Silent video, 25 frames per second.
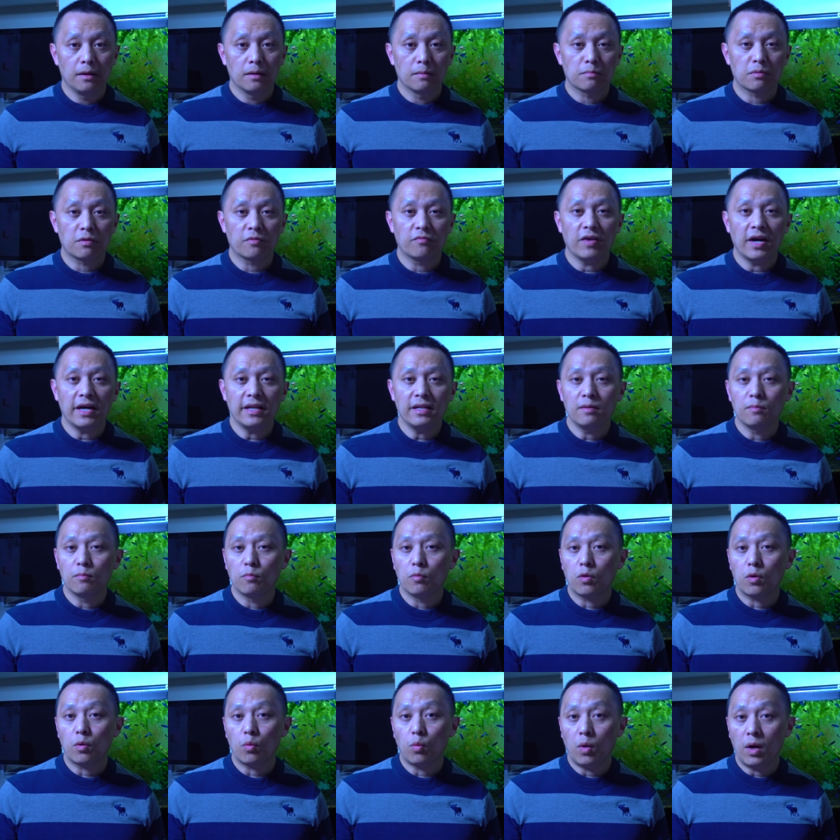providing
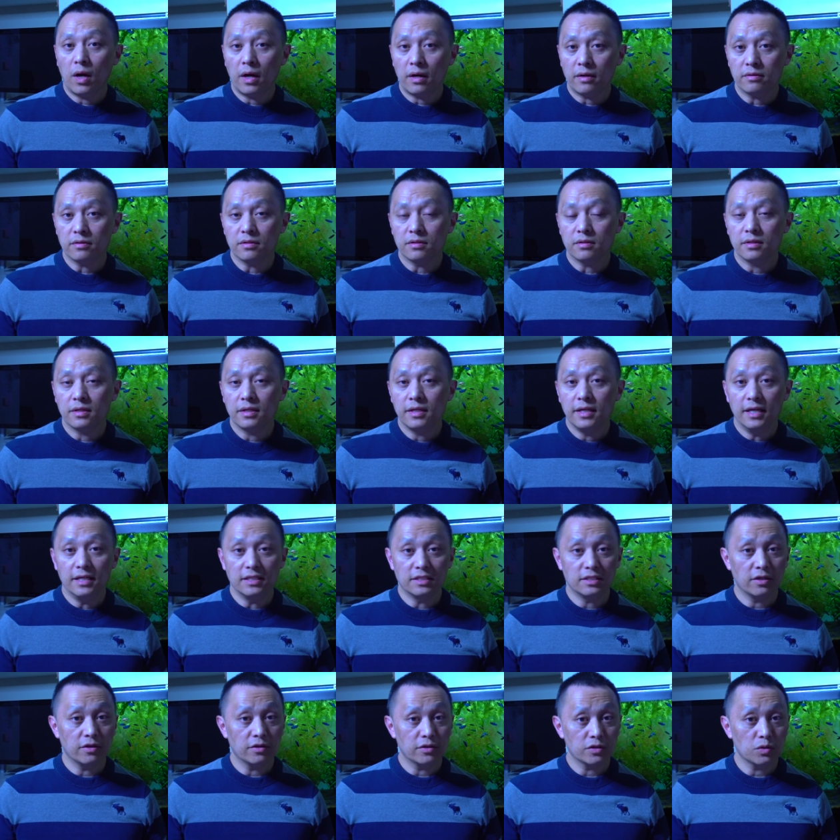more water
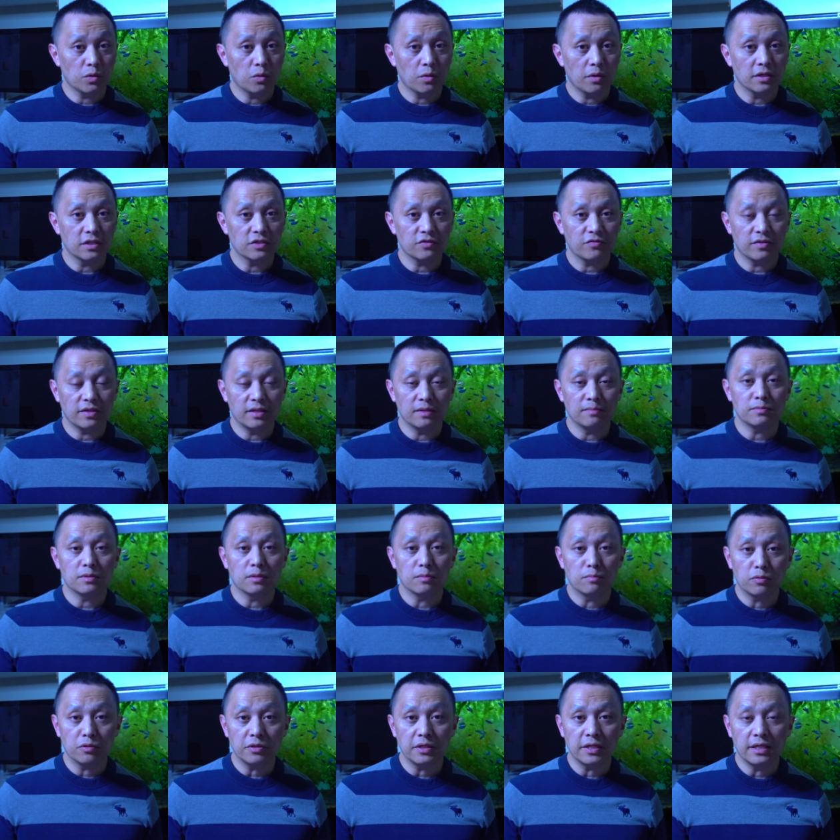and territories for them
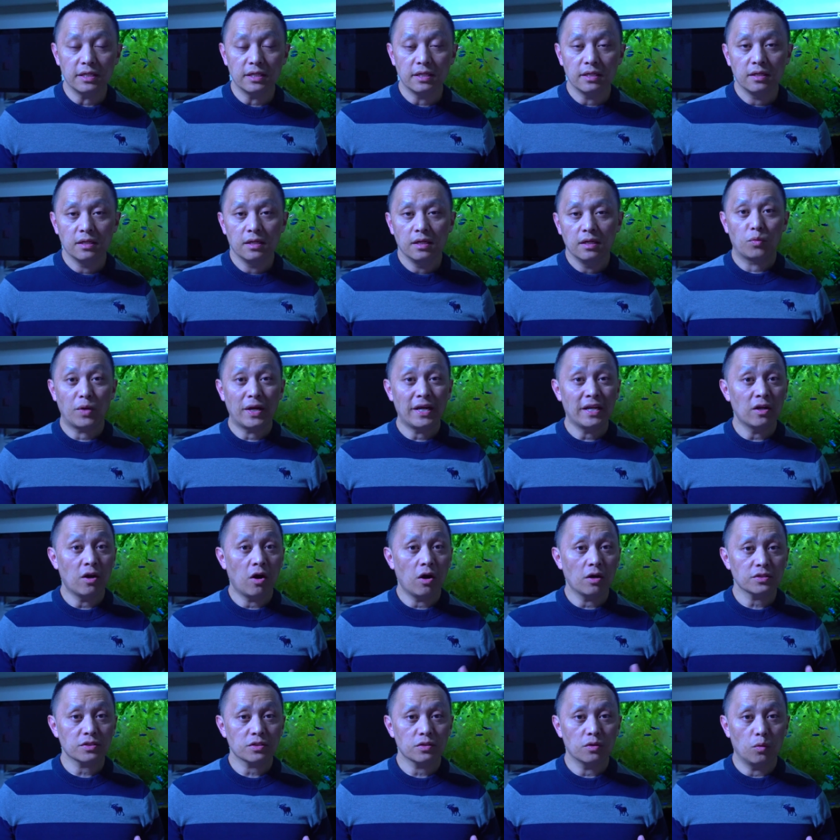to breed. Rain
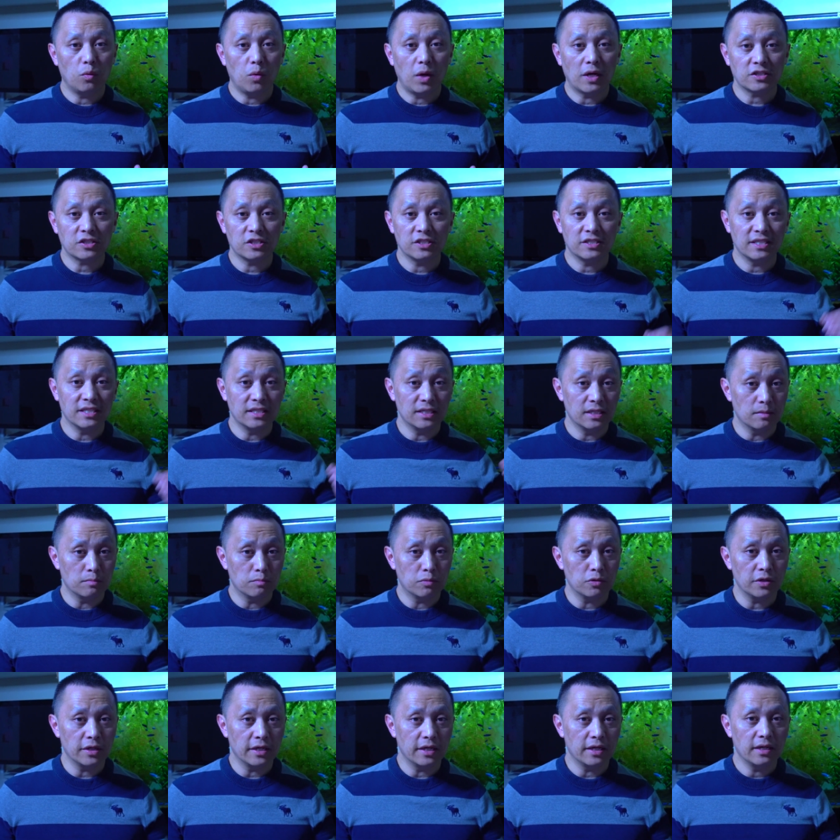also washes in
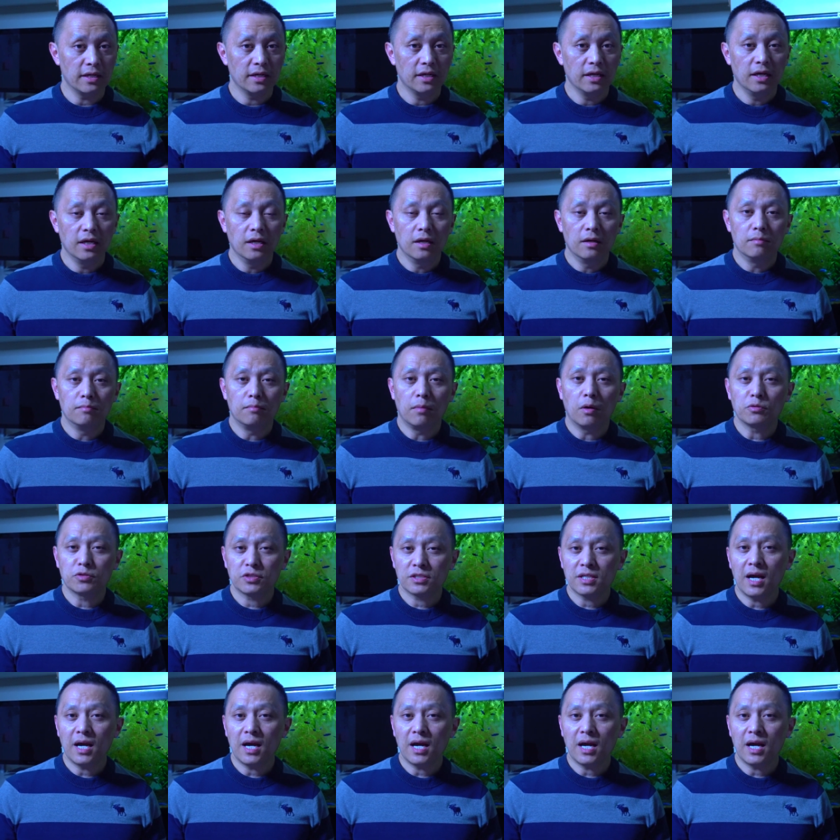debris. Most